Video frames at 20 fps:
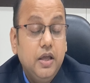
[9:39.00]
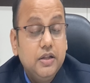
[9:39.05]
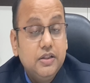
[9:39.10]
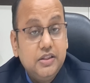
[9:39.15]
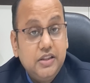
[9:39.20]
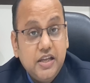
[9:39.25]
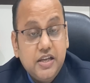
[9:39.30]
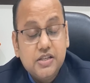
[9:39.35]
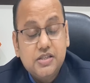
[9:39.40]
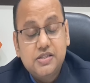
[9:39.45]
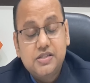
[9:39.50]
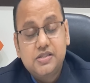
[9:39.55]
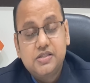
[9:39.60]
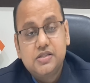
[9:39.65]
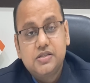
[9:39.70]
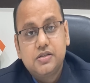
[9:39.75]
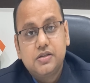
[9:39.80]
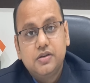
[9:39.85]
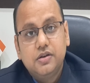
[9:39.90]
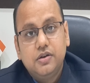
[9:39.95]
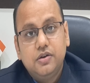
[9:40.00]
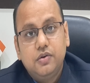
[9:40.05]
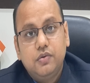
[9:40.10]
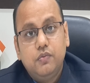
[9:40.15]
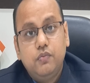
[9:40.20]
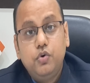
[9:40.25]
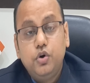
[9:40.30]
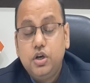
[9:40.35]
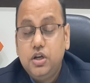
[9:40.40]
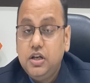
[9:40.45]
this
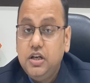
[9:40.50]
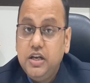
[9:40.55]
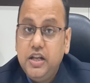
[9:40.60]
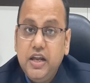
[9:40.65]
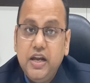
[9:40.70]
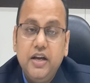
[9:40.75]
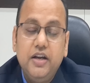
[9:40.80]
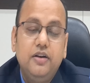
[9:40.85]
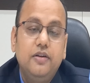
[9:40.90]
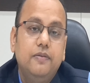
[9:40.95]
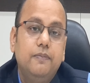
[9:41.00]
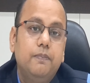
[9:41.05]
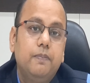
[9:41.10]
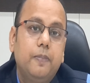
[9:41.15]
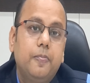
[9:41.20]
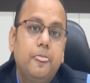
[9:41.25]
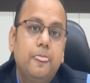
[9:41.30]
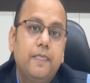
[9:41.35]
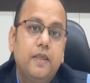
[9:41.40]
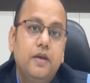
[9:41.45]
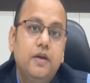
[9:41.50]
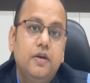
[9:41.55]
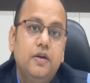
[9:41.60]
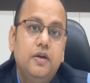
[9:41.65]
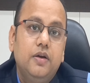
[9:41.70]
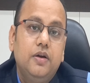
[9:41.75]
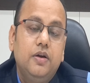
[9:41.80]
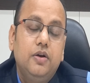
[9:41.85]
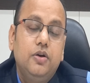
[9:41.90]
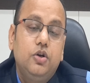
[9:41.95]
would lead
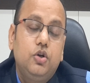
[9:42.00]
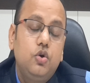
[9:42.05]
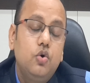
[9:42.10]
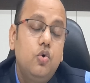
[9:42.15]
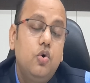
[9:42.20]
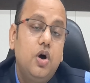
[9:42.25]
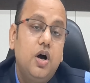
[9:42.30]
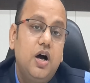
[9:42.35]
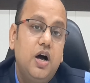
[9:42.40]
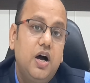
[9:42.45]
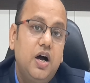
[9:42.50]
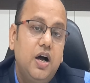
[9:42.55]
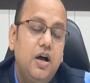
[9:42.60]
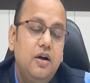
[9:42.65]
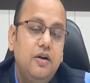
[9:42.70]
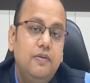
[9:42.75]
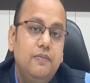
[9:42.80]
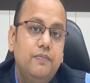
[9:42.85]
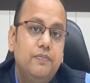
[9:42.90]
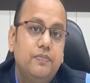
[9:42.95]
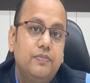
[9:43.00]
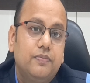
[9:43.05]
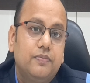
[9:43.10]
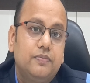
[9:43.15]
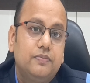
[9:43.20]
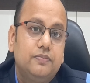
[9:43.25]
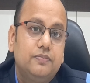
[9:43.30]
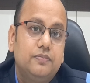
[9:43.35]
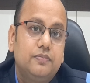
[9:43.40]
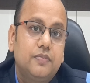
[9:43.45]
to a
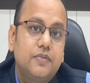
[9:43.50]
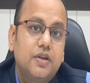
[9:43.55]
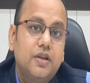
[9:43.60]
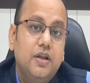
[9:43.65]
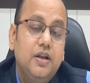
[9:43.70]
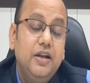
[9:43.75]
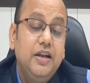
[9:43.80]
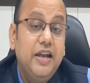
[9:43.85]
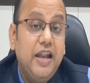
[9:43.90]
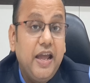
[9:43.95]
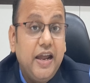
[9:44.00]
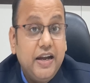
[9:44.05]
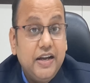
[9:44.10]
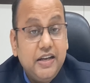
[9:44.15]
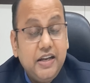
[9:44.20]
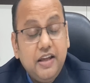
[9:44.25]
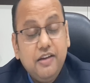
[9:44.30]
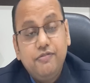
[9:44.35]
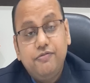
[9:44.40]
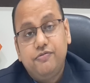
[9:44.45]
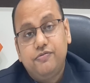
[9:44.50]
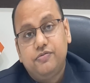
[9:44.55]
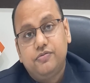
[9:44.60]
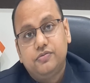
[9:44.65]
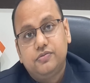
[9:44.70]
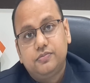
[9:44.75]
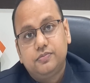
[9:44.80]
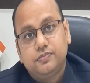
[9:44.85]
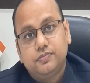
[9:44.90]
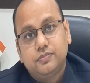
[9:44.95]
negative
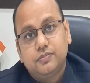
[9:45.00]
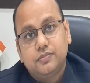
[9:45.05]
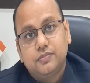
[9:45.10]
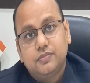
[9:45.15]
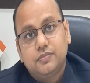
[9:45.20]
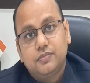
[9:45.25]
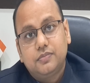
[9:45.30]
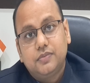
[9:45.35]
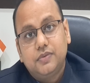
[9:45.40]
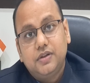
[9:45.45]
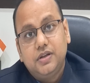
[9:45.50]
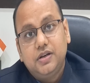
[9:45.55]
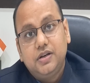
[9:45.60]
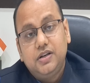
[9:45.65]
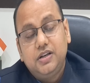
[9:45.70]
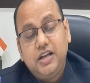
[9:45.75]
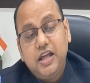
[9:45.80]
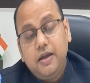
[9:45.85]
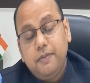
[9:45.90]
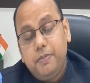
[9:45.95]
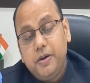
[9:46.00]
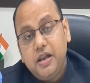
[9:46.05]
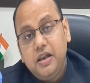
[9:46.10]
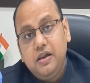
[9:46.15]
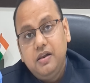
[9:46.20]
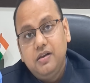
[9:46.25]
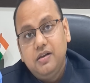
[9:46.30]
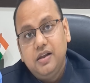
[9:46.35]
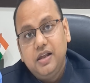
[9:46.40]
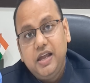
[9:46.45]

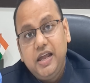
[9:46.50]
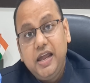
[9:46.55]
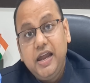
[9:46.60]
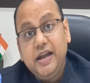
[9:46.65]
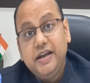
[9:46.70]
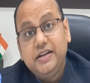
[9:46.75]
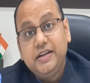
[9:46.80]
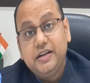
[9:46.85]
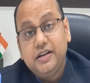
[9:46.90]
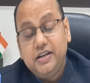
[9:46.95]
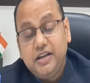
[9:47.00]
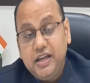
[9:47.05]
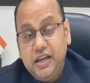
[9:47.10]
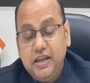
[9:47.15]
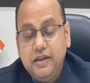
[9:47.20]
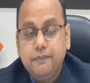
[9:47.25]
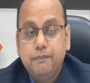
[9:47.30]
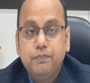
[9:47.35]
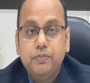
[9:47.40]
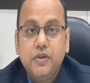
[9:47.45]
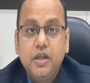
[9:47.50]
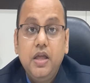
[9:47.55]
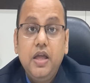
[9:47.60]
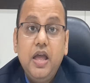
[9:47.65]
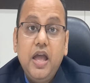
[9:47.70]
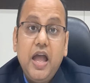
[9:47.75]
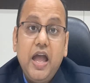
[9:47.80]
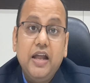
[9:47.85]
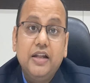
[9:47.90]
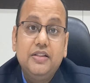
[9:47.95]
table 8D,
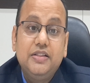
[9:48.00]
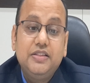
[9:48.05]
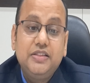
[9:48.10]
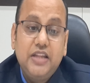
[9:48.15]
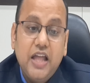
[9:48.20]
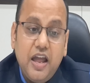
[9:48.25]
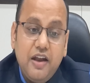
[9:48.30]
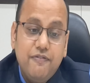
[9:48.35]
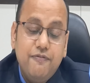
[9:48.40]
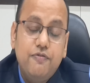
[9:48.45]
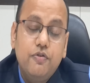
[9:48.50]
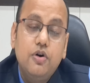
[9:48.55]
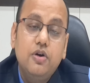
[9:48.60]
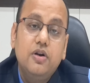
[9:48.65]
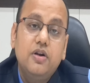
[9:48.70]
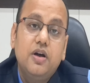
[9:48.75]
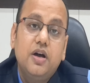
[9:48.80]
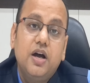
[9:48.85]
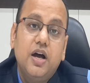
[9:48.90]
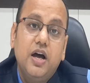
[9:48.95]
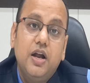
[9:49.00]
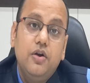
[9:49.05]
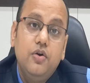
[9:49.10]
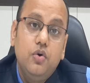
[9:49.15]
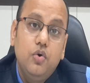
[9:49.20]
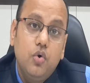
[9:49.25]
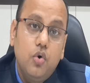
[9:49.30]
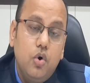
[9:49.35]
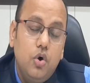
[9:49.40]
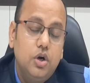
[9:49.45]
and therefore a
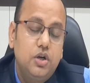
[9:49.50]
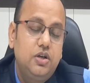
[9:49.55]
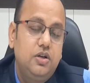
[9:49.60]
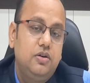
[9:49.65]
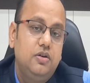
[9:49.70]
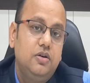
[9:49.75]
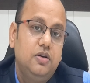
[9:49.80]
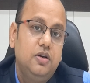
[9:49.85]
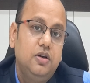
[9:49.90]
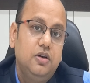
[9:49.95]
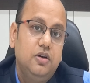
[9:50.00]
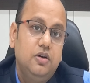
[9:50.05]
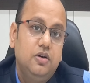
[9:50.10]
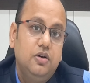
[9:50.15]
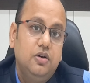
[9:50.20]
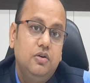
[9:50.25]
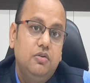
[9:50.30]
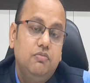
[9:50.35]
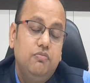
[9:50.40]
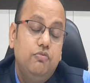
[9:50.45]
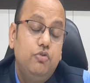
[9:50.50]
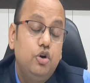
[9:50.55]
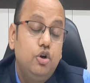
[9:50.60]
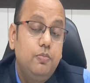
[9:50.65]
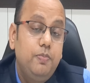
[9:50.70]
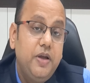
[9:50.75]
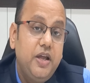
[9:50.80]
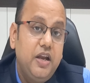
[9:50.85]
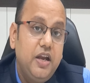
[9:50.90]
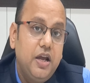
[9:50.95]
note
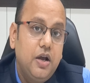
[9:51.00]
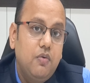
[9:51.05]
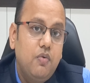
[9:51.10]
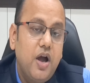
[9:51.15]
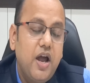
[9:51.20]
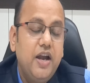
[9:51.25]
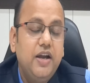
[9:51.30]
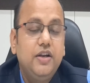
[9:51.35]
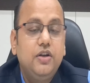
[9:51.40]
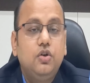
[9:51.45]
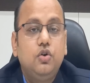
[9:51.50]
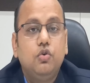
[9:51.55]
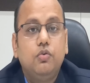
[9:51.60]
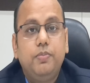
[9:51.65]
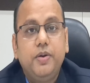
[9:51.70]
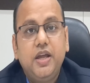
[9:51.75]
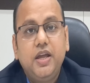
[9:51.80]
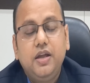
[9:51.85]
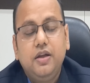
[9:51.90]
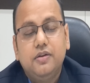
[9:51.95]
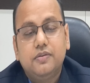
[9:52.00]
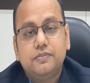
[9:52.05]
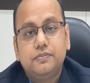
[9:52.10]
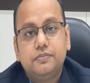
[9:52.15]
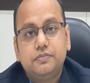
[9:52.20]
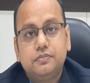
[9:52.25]
would be required to be